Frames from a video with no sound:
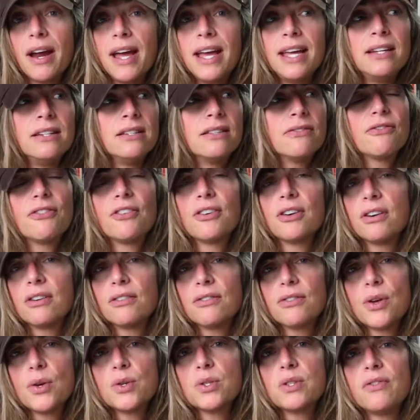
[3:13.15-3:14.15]
And
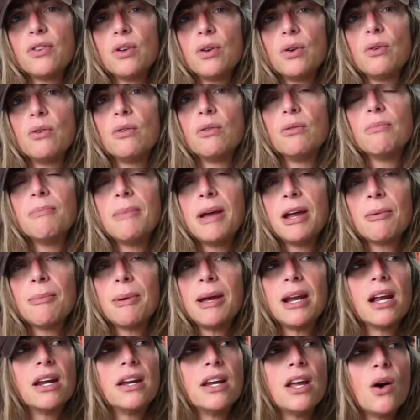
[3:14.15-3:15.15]
for those of you who may or
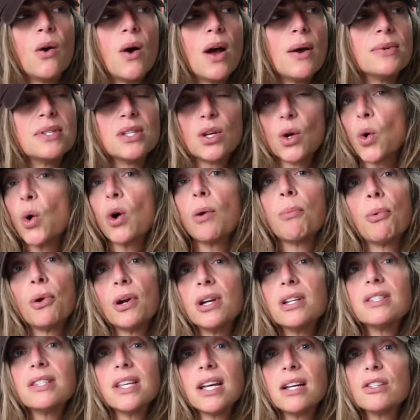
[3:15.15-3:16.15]
may not know, I was in
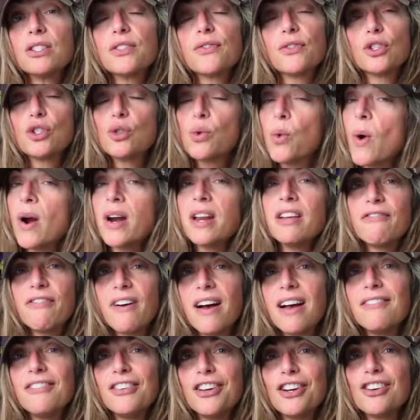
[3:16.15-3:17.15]
corporate sales for
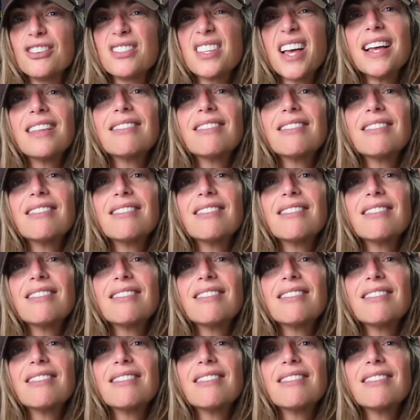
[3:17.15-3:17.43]
25 years.